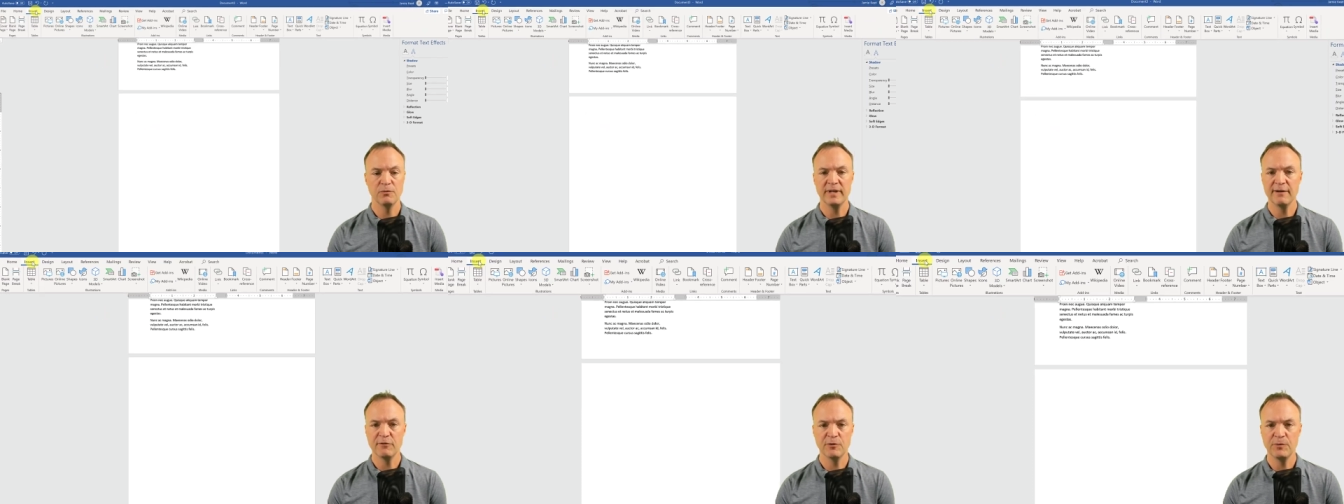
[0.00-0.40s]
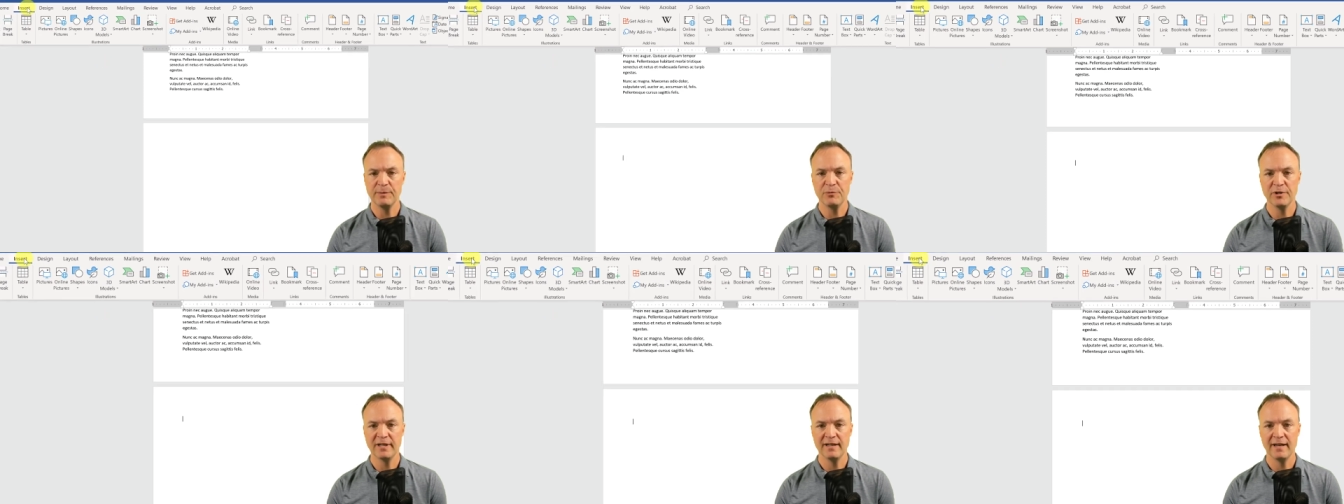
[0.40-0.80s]
Whenever we
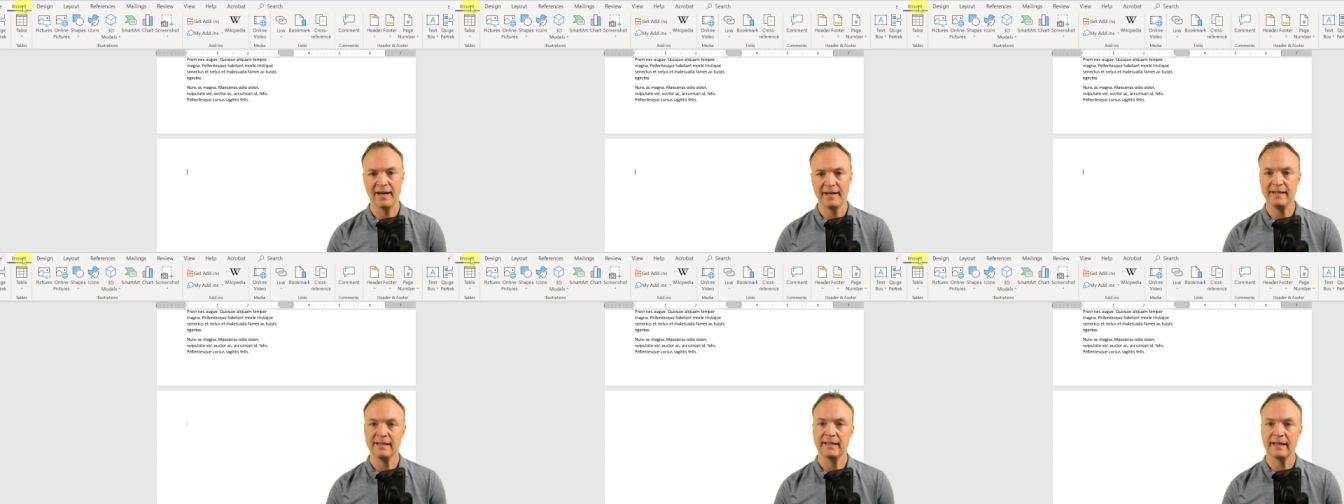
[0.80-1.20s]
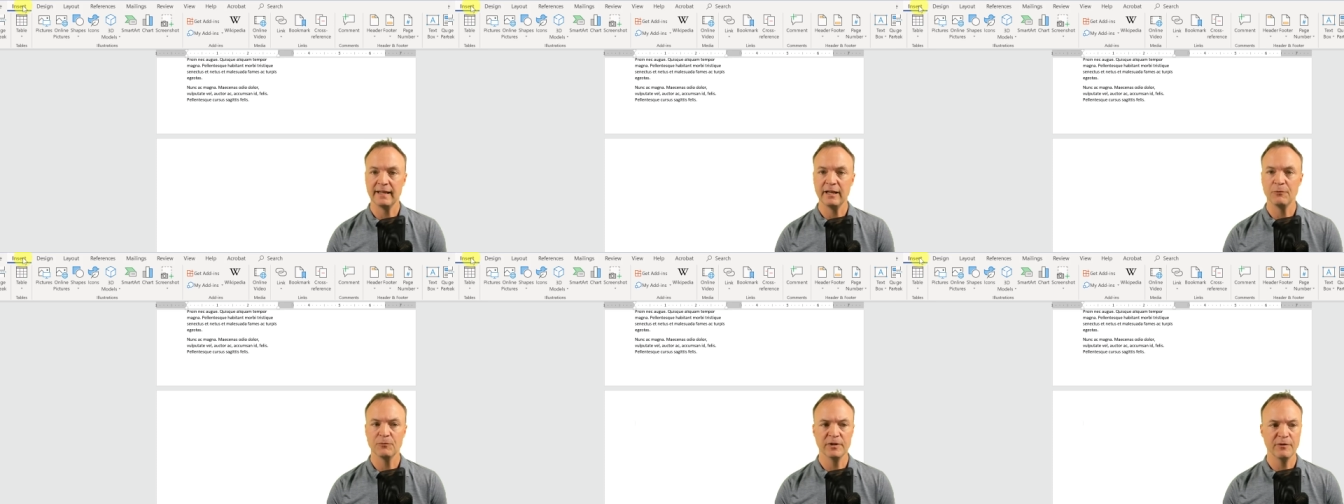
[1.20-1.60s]
put anything
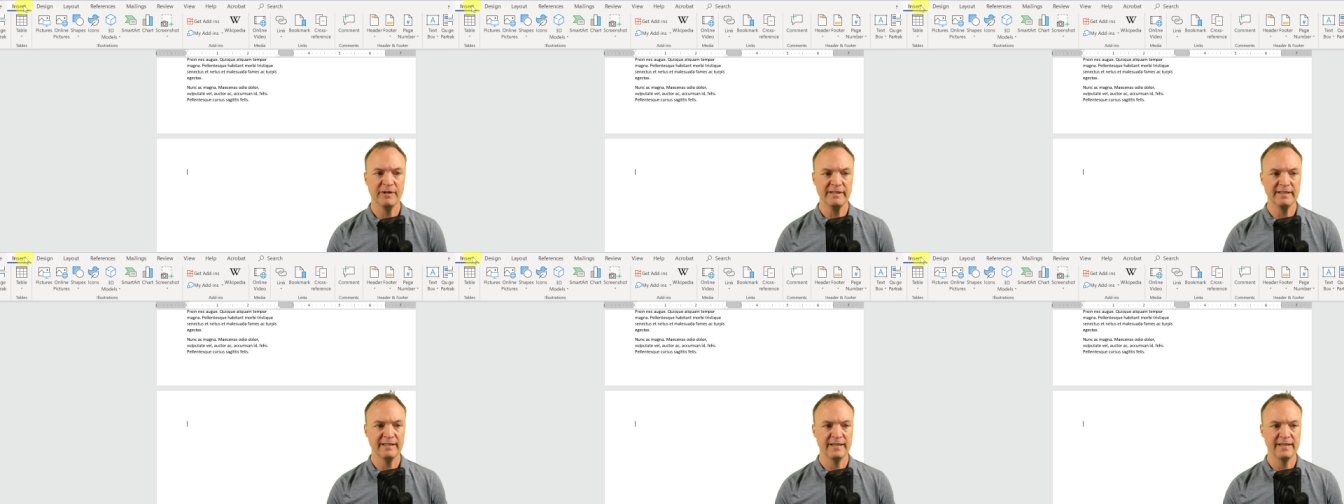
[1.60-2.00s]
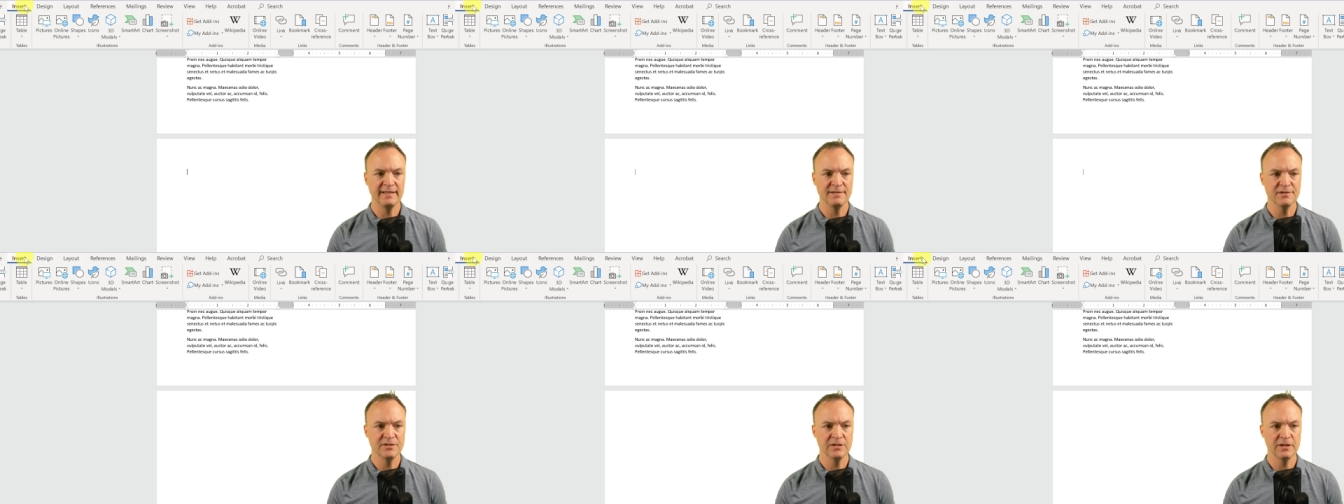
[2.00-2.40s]
in, we're going to
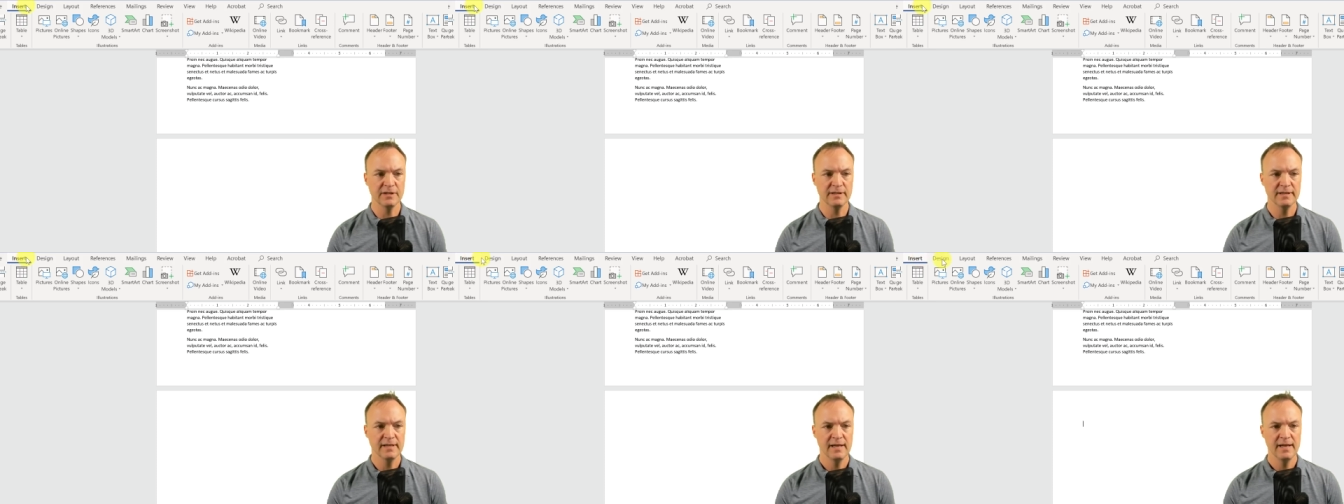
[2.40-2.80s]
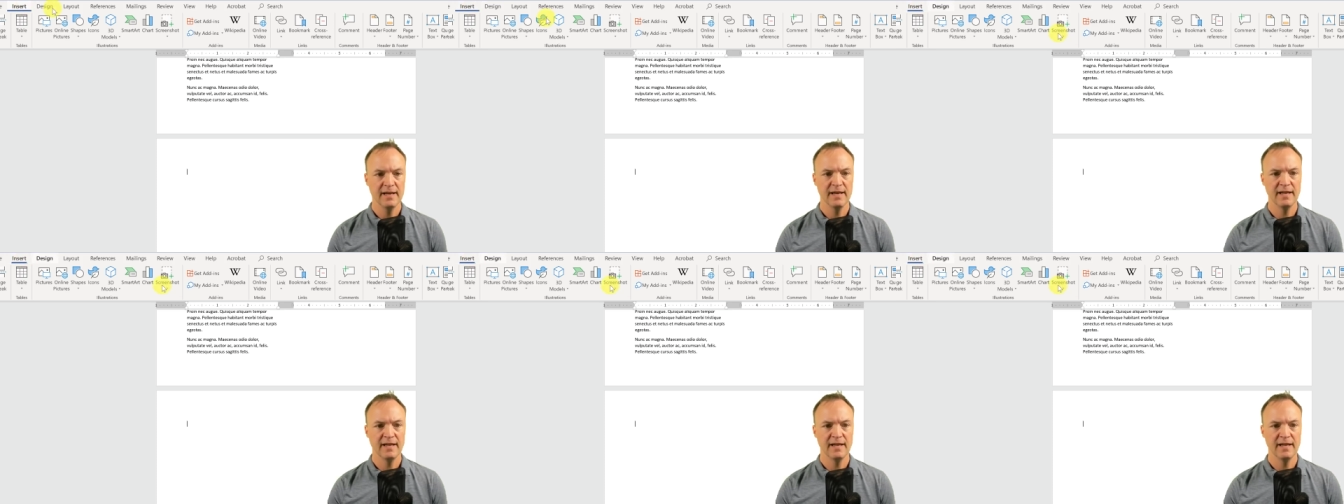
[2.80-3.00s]
insert,